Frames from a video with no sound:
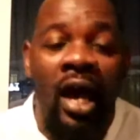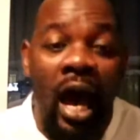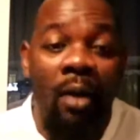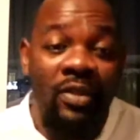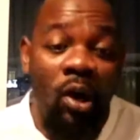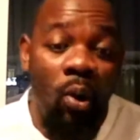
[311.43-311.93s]

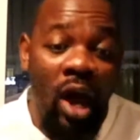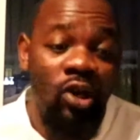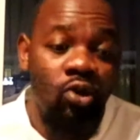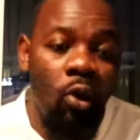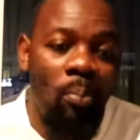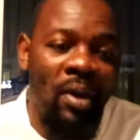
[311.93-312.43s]
I'm the
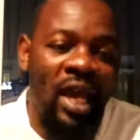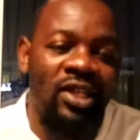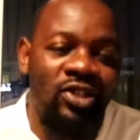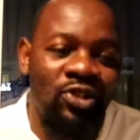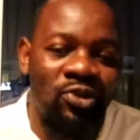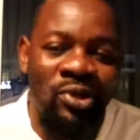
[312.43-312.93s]
one who
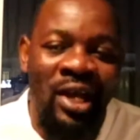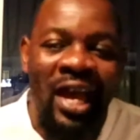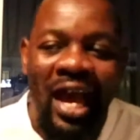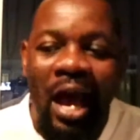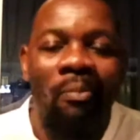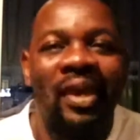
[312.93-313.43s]
pays you,
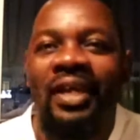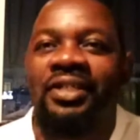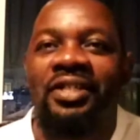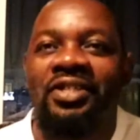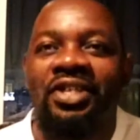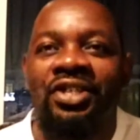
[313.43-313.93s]
I make
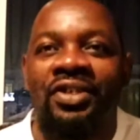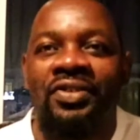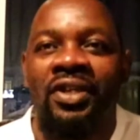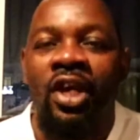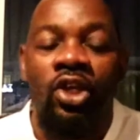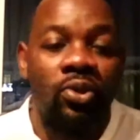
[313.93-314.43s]
decisions.